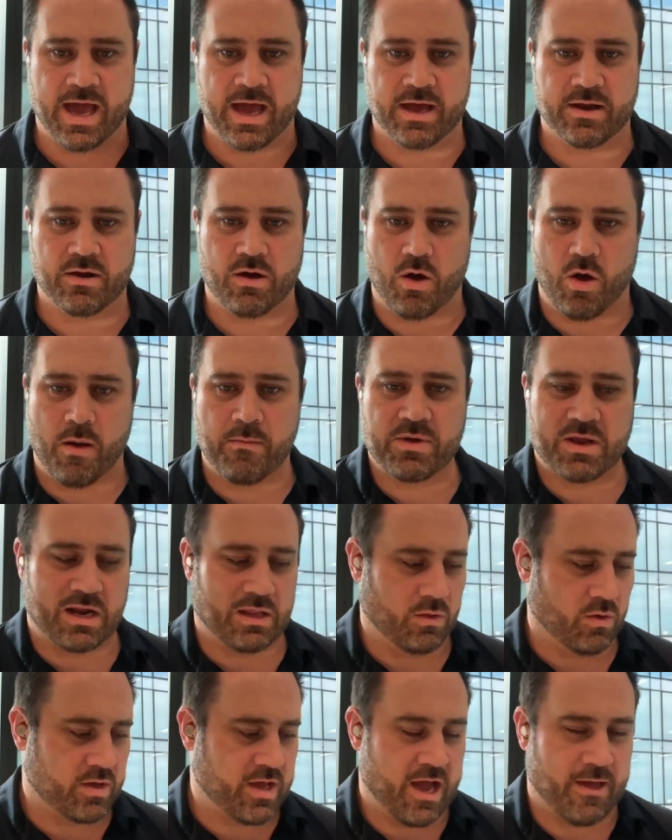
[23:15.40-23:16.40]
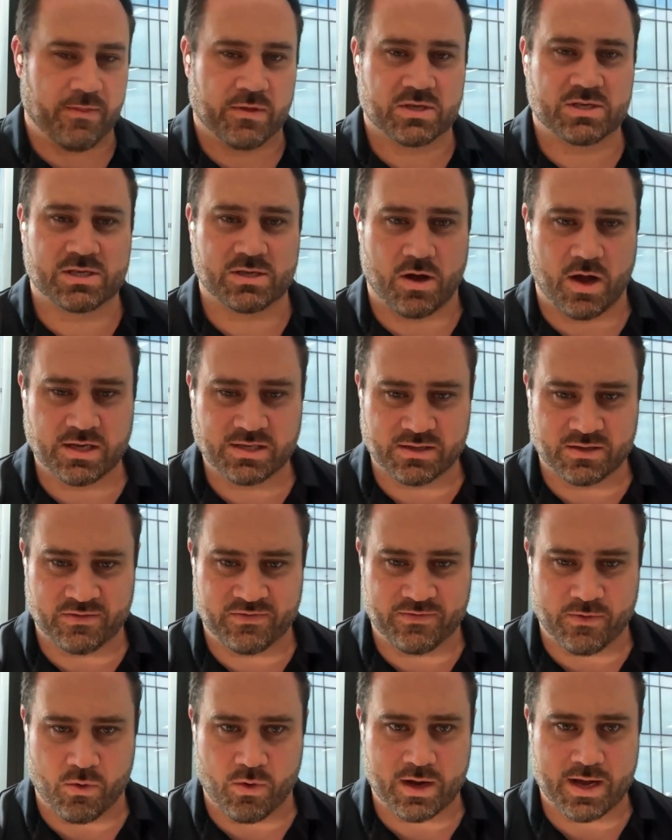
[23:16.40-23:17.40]
And I'm going to look at the size
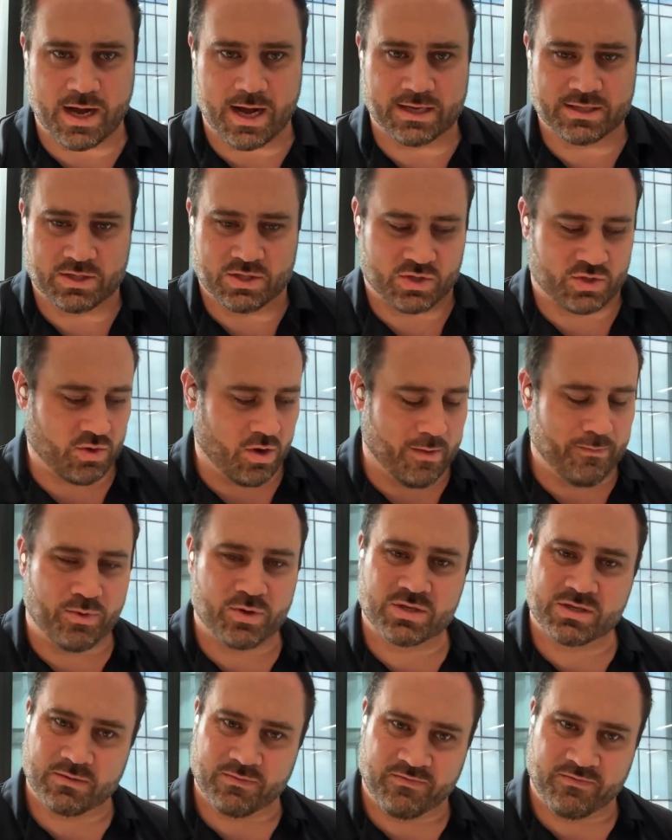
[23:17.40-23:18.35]
of the forecast and try and